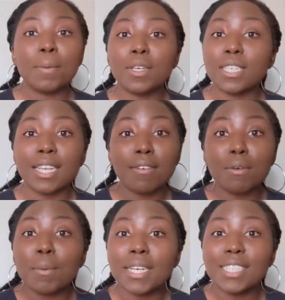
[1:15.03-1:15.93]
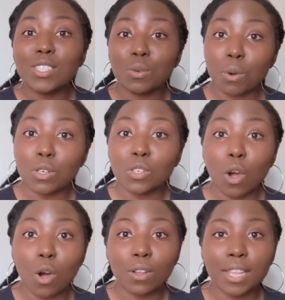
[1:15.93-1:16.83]
because I never managed to watch
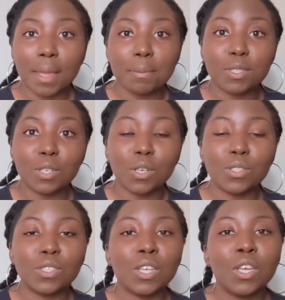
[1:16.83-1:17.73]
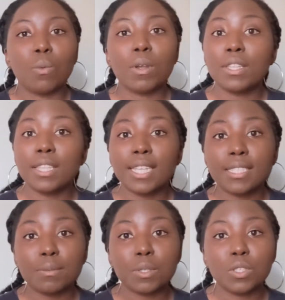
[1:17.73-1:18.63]
all the episodes. One of the
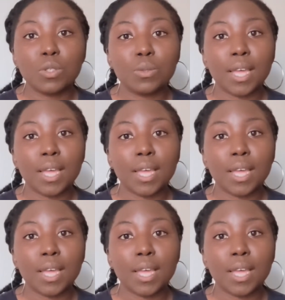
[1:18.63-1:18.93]
things I'm going to do